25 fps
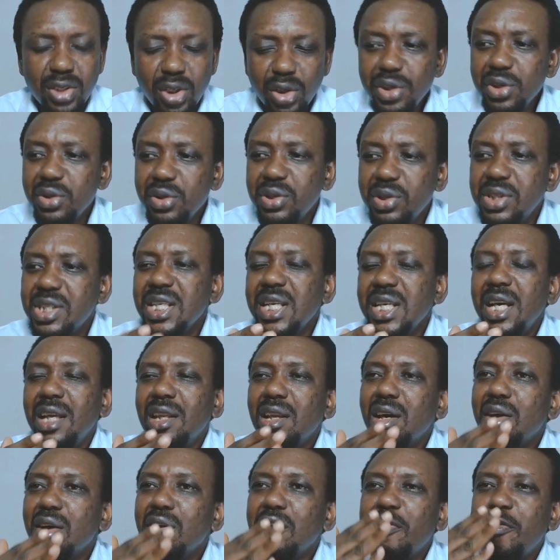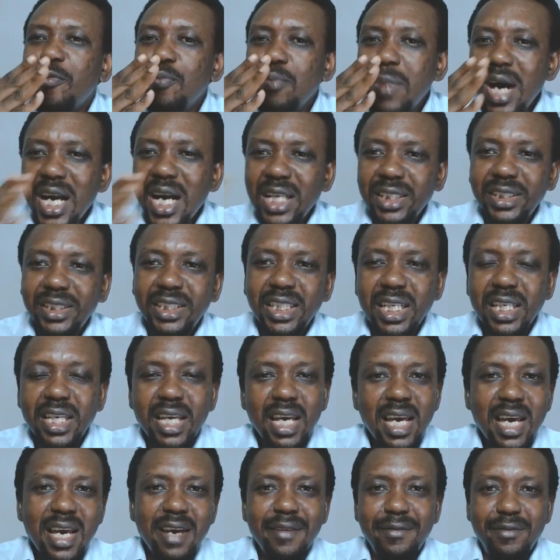So you see a lot of
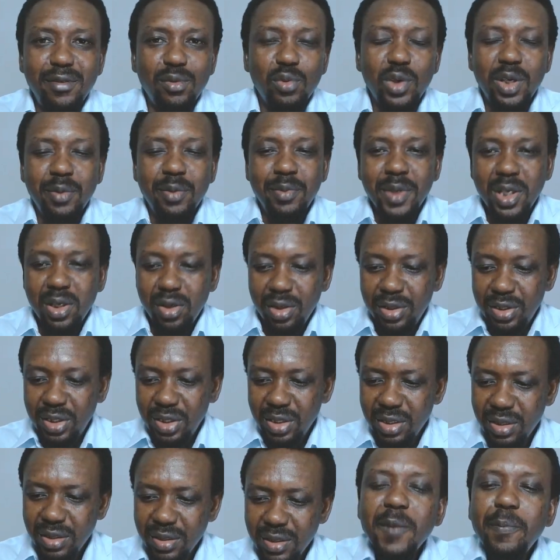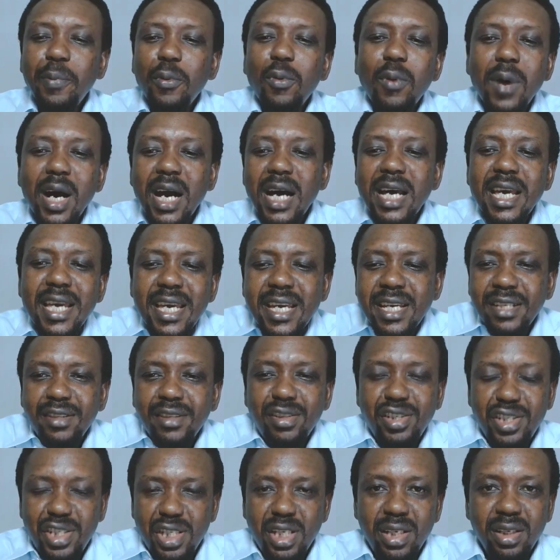magic everywhere because people are
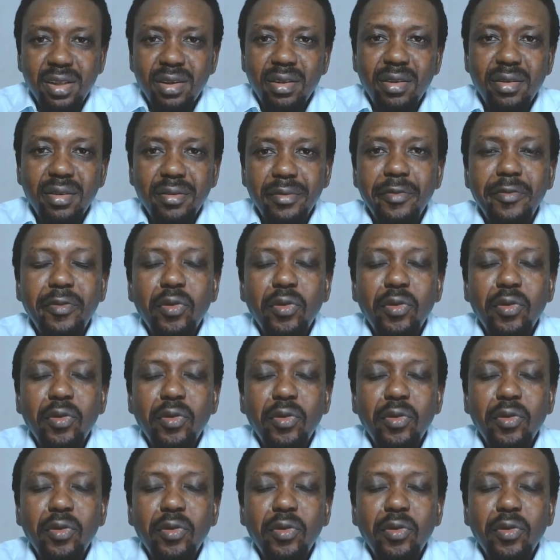inching